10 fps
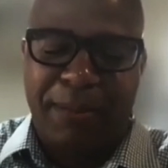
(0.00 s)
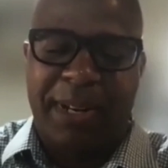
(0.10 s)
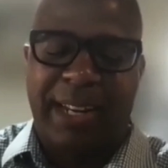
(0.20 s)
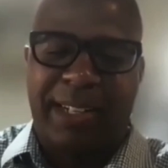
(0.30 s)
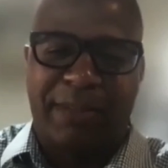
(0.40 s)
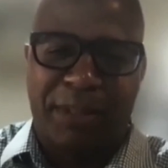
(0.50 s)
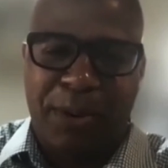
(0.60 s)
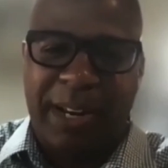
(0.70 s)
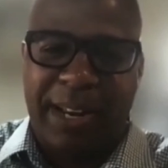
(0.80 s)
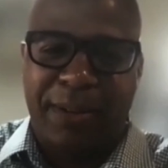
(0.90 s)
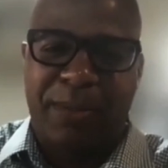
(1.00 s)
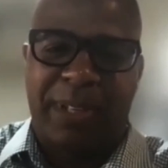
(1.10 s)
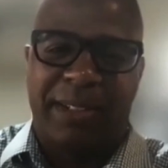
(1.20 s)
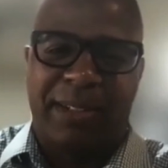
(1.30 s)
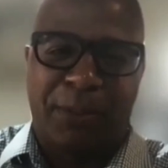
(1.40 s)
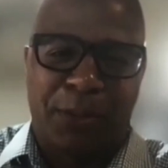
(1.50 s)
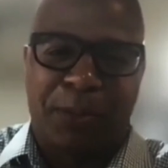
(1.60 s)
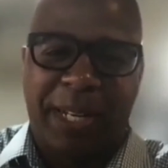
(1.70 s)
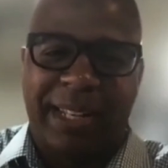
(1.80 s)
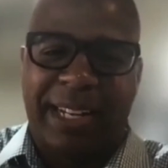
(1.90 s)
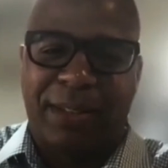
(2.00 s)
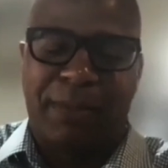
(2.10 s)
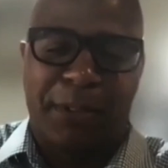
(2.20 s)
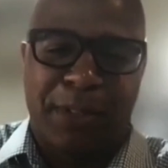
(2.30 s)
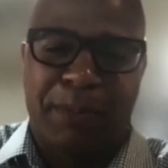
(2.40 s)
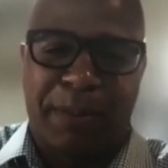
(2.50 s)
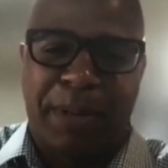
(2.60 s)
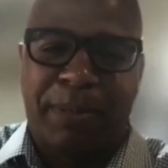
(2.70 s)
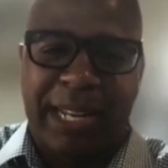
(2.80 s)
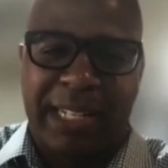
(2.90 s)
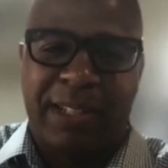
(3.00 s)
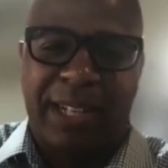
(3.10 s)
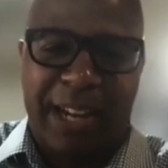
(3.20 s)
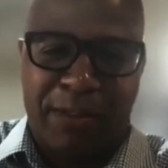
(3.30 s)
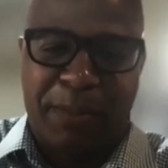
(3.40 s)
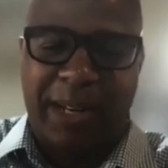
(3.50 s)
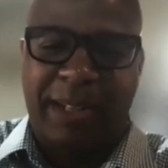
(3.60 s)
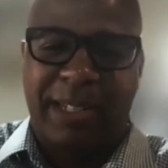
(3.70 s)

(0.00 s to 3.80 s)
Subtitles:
And I love to point out that social media, like the First Amendment applies to the government,